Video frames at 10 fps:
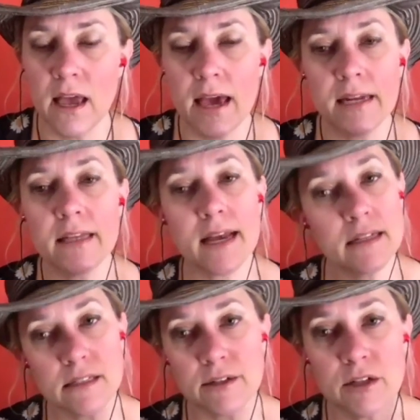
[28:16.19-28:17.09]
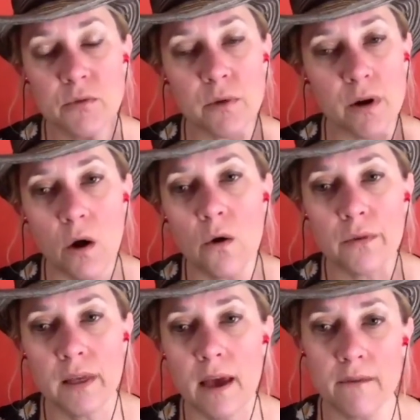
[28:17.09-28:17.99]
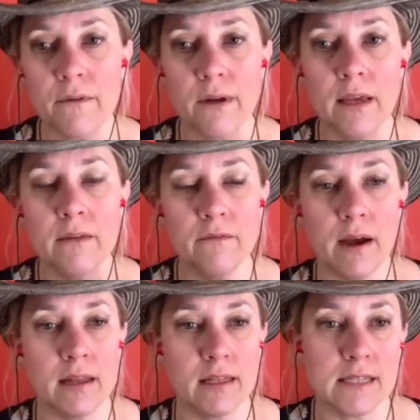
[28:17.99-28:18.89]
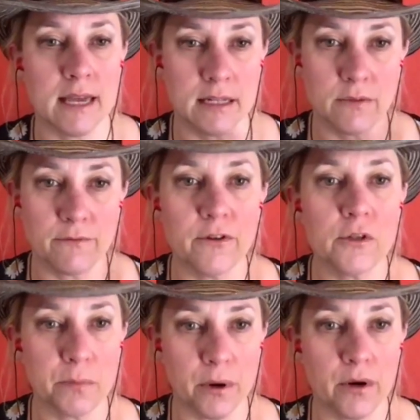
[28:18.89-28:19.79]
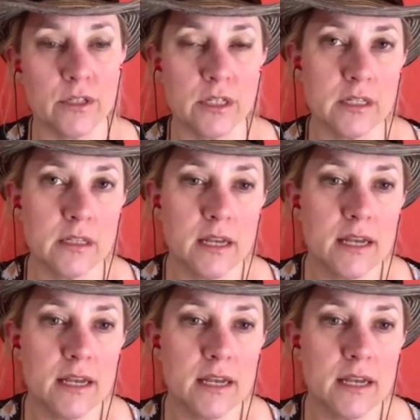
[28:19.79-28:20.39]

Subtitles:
And in that series, we're only ever in Violet's head. It's a first person.